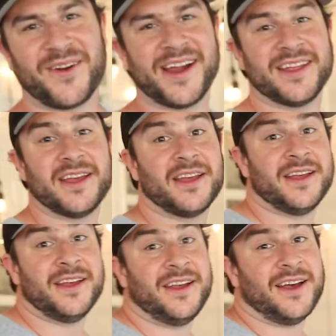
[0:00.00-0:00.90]
right,
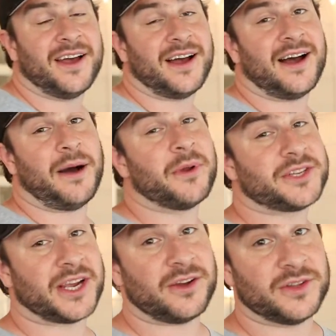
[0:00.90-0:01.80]
I'm gonna
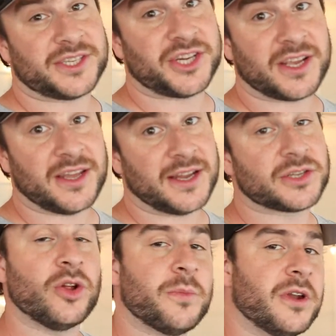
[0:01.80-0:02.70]
check on this chicken.
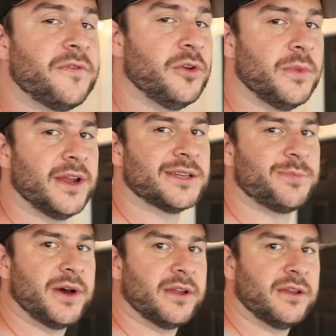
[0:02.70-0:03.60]
It's only been a few minutes,
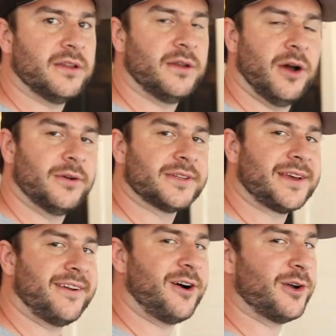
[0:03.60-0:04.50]
but you know, it's
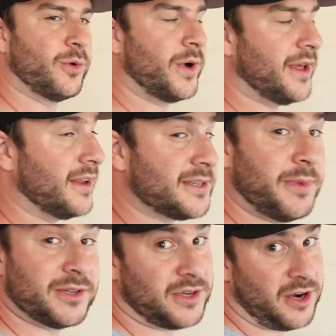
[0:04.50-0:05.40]
kind of hard to wait. It
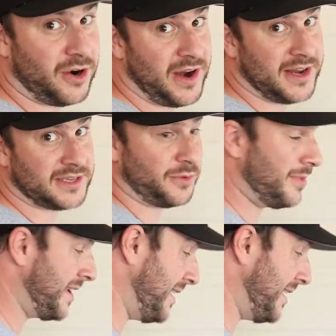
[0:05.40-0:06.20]
smells good already, so I'm gonna